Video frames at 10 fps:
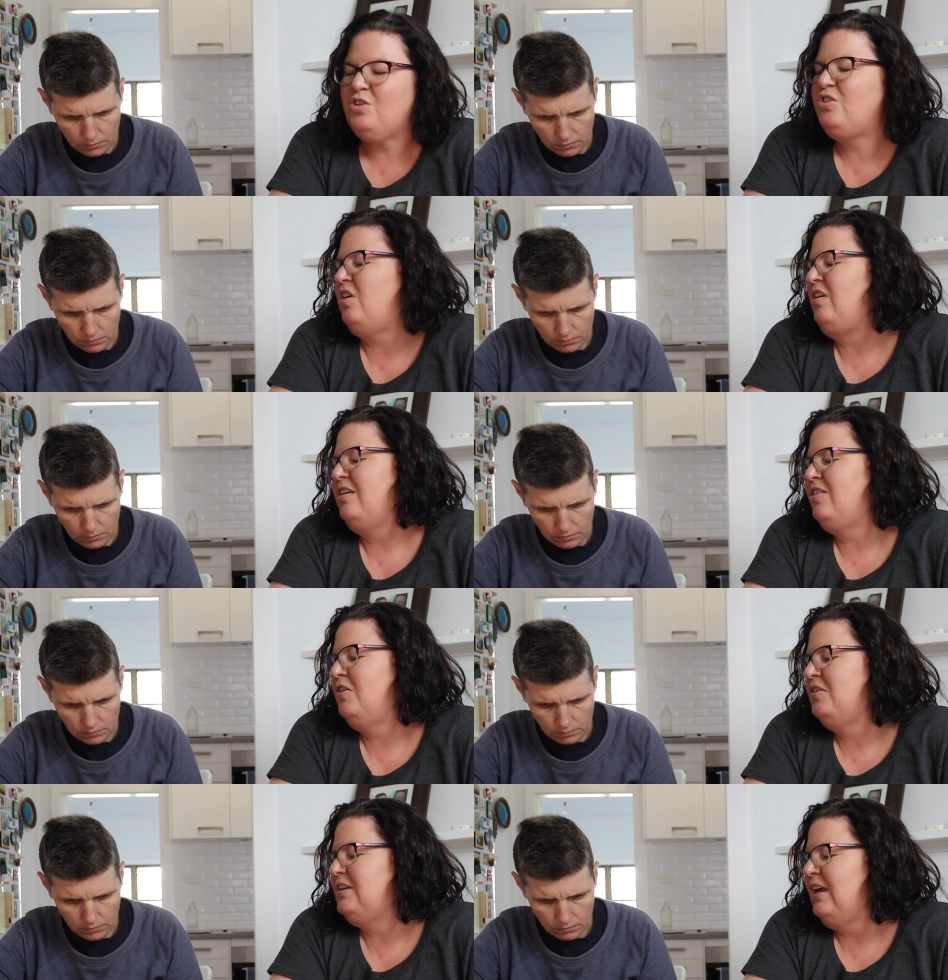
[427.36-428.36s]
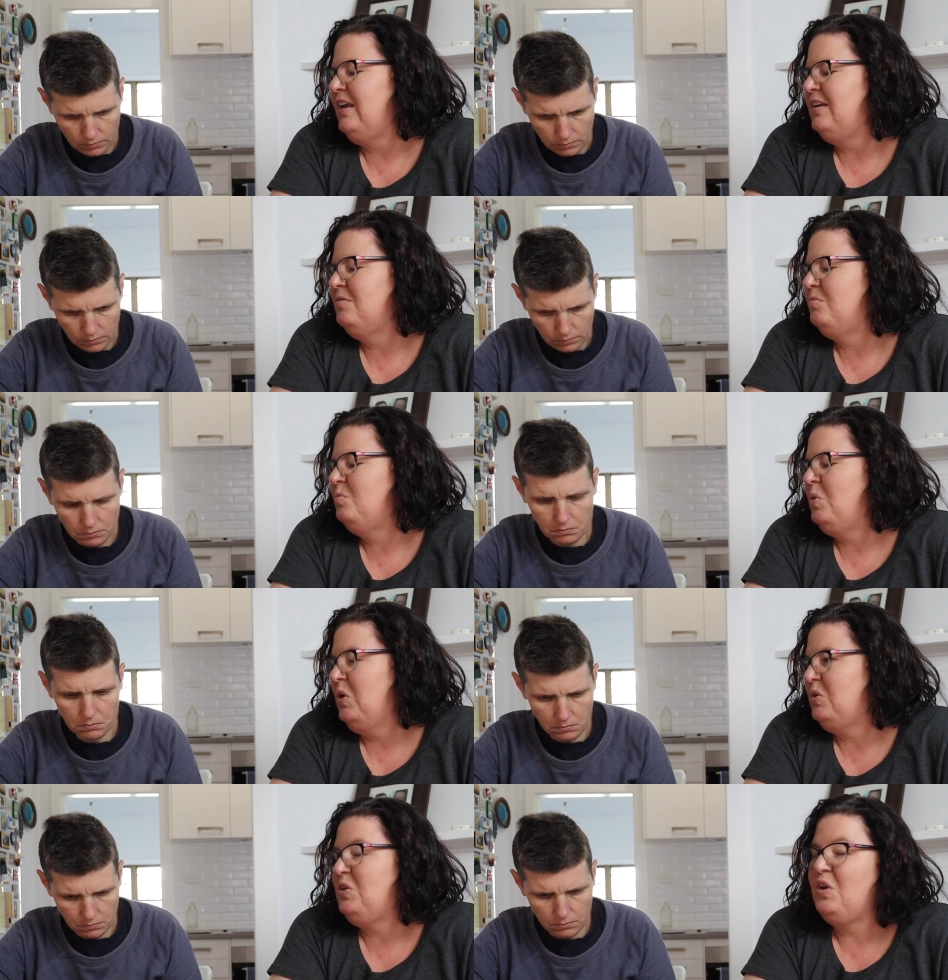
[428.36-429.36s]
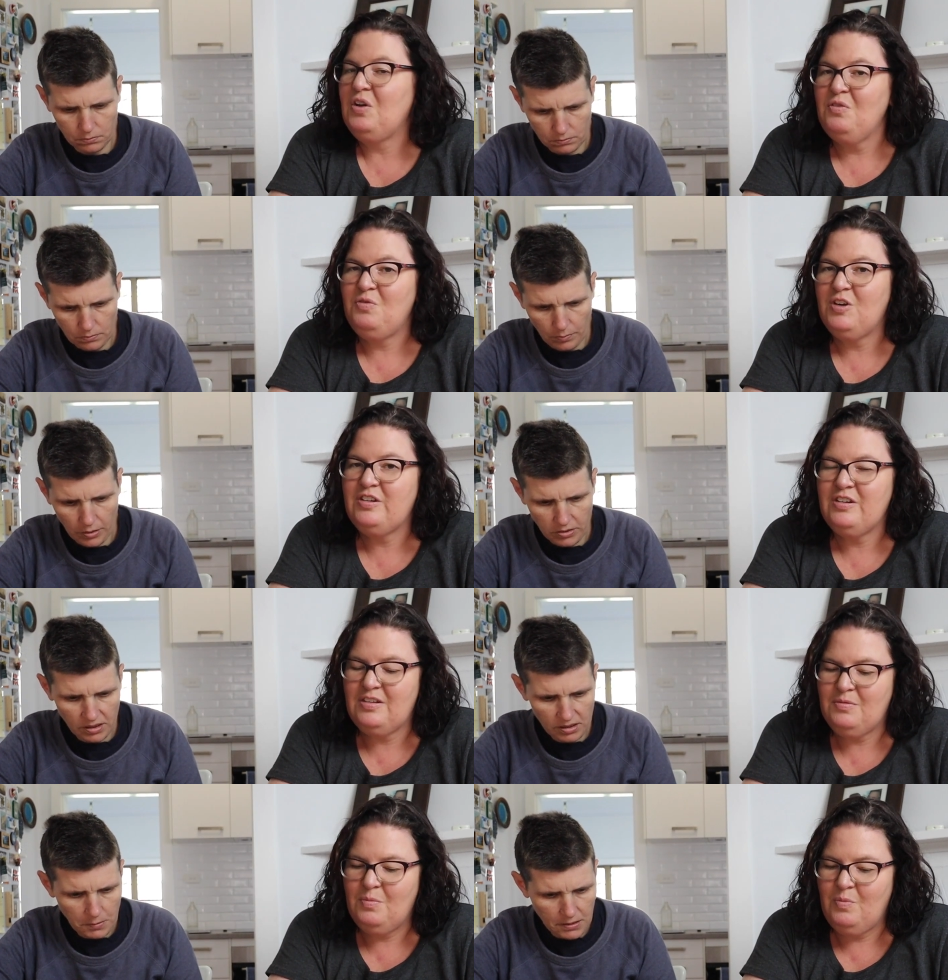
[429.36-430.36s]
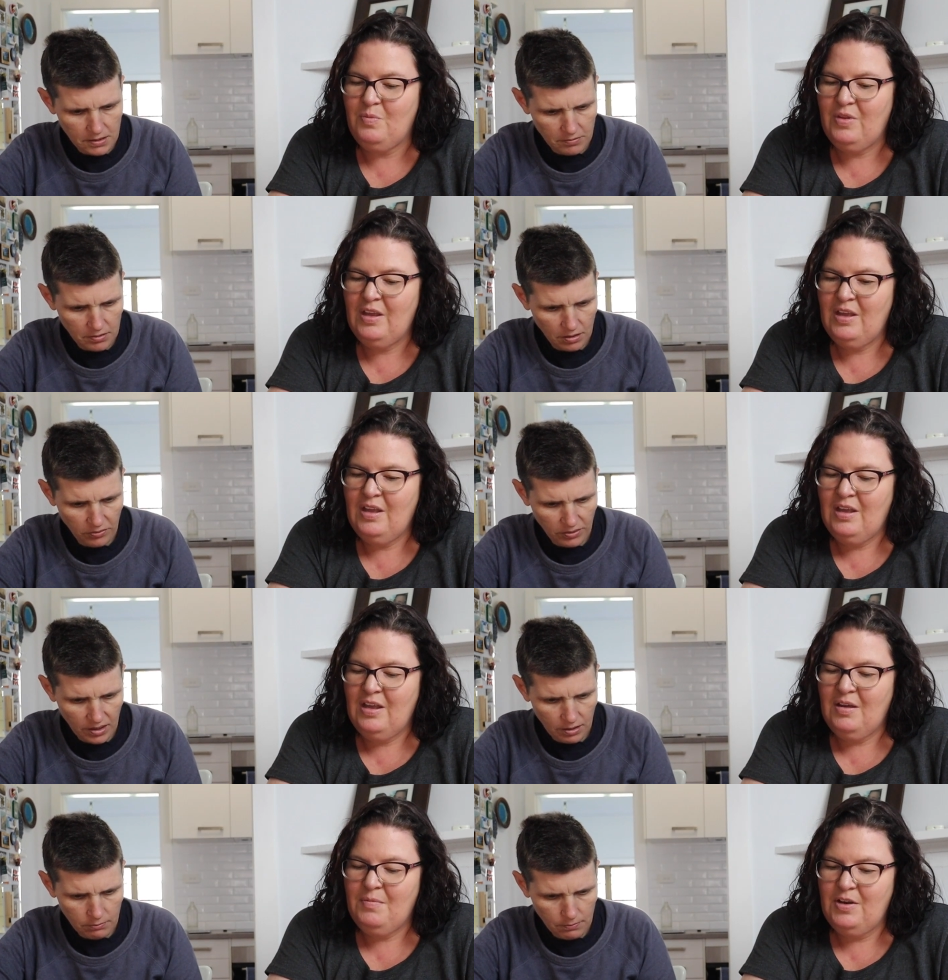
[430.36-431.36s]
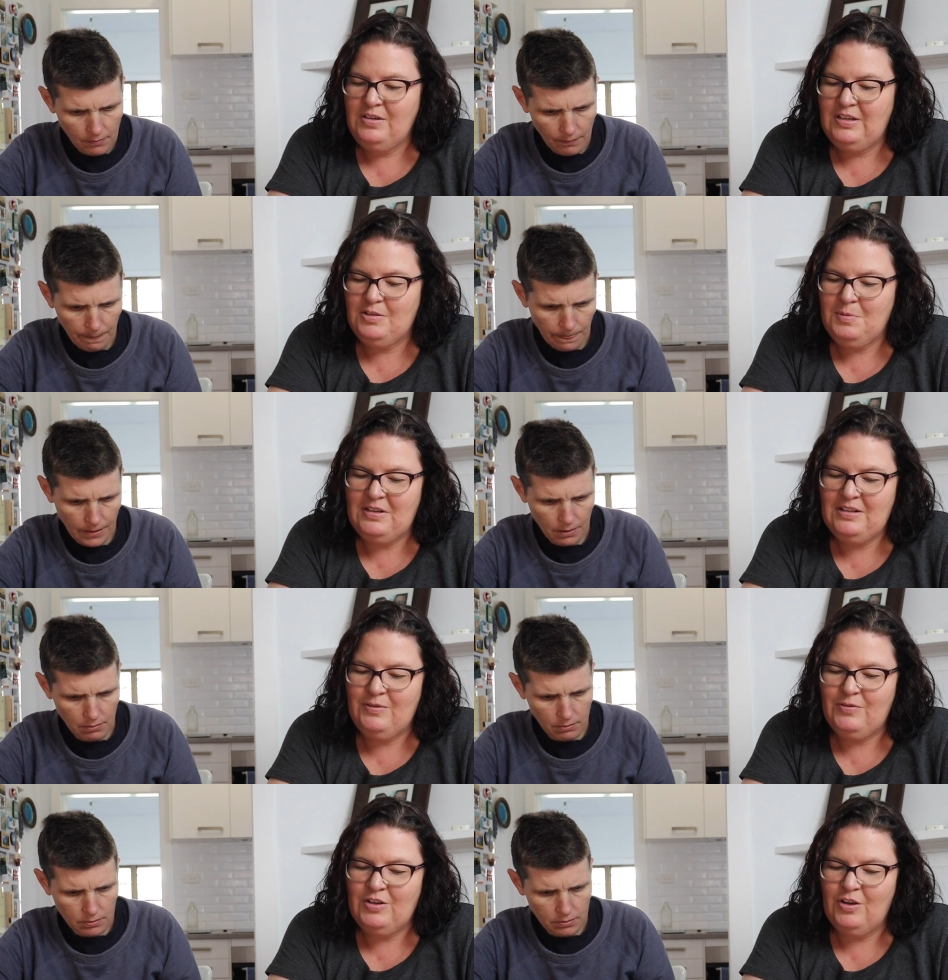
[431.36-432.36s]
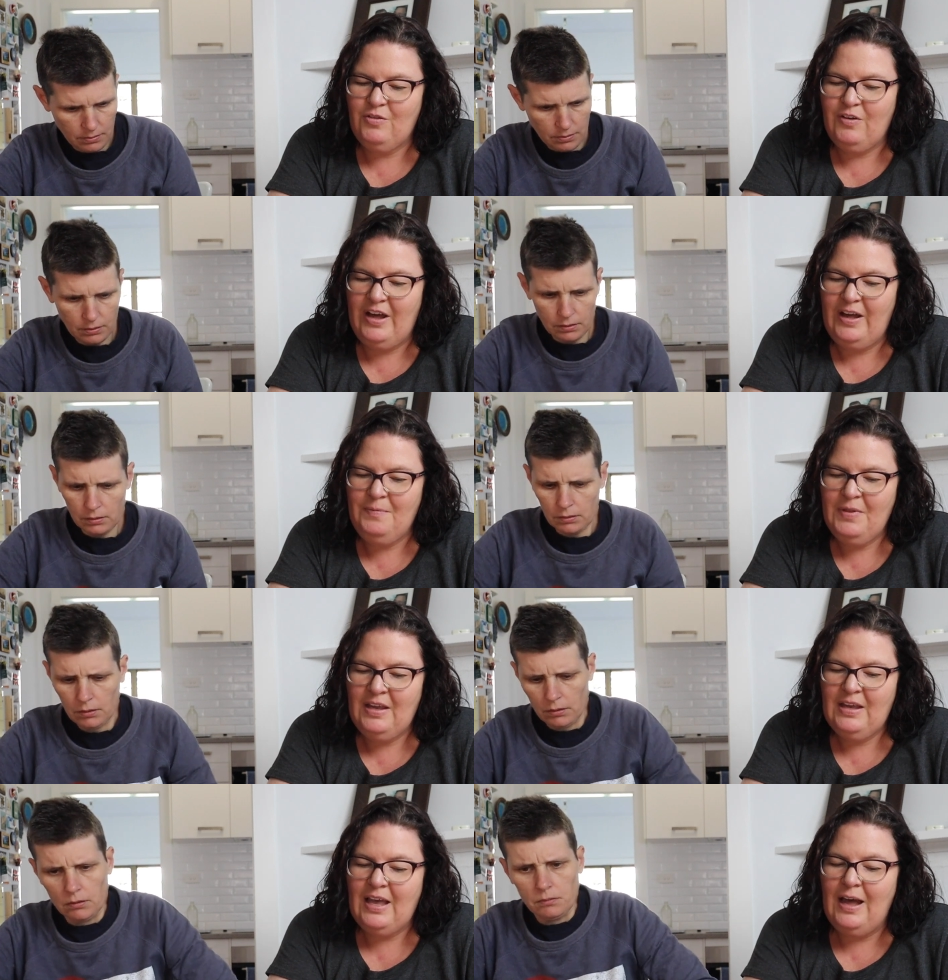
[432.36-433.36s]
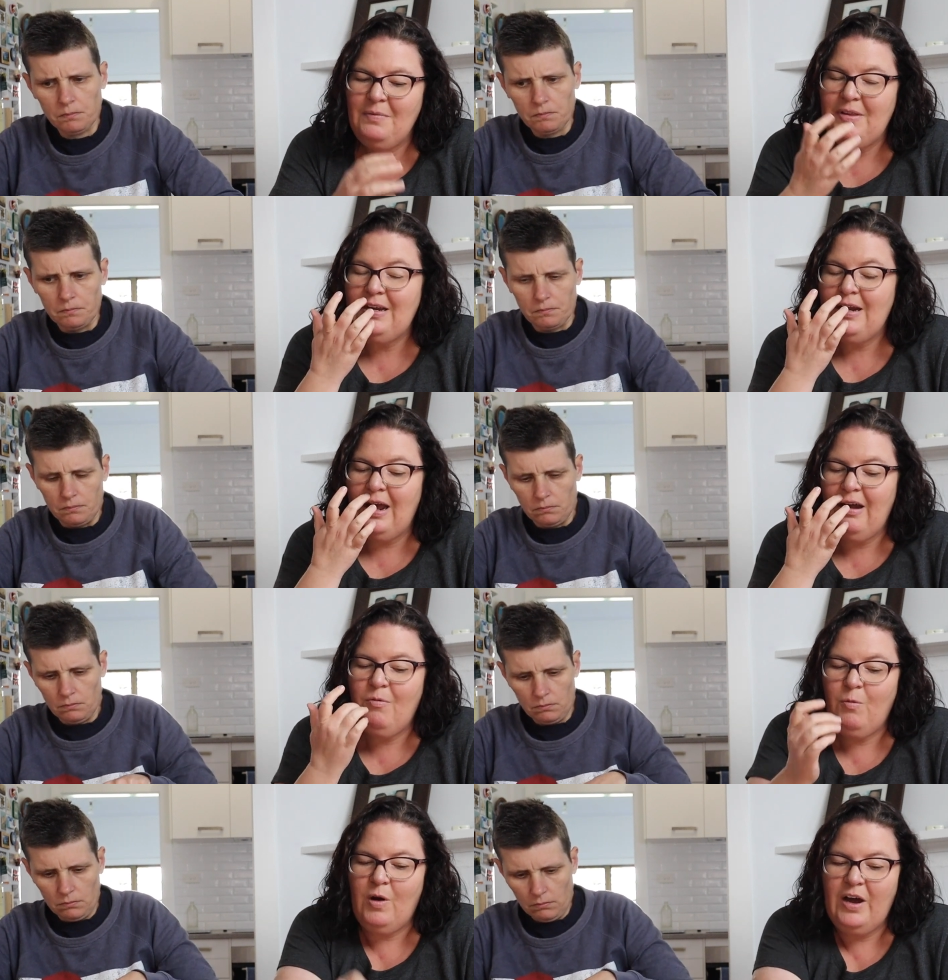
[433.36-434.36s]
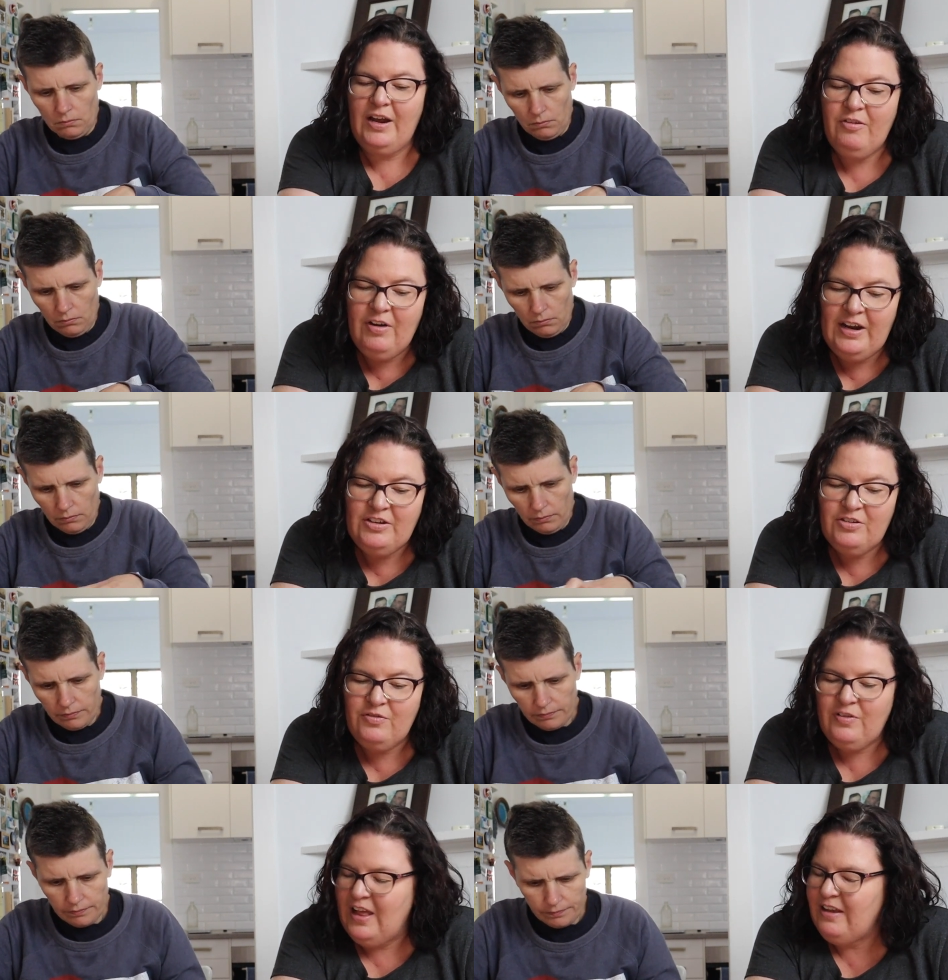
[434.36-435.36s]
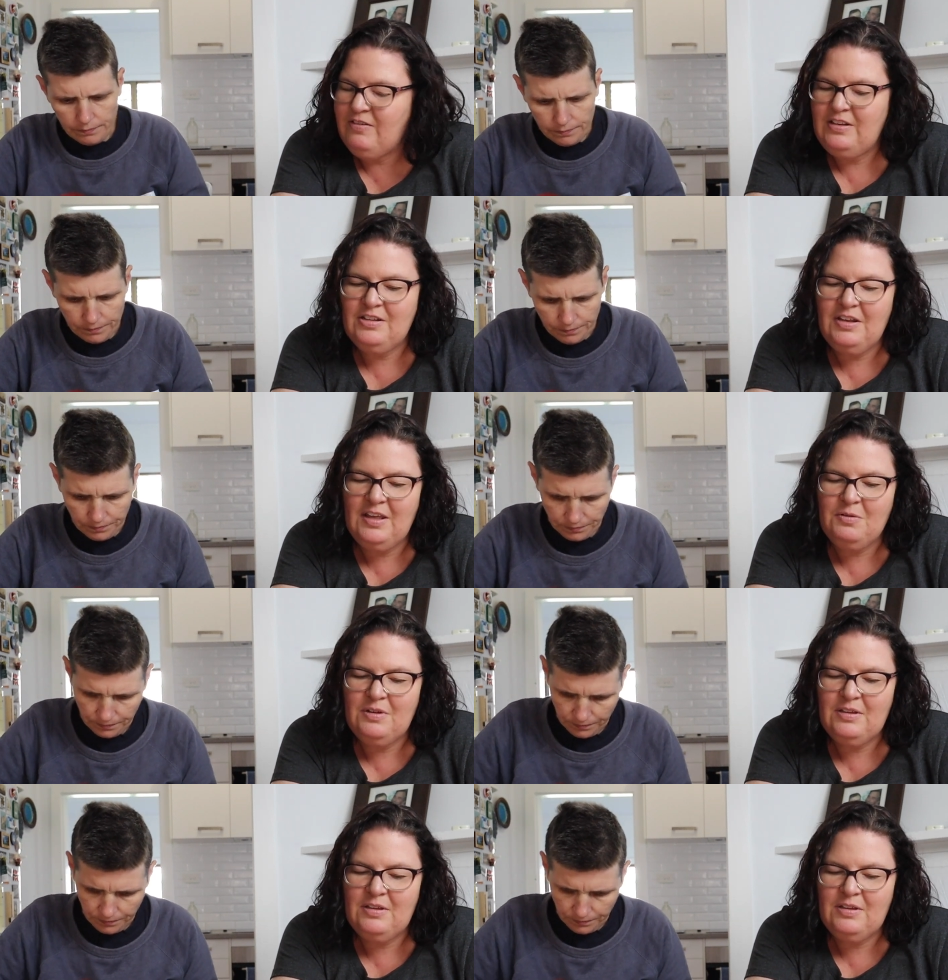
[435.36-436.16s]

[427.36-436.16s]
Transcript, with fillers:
Speaker 1: it was $1.13 per serve, which most is
Speaker 2: expensive so far.
Speaker 1: Most expensive so far. Comes in a wide range of flavours. So there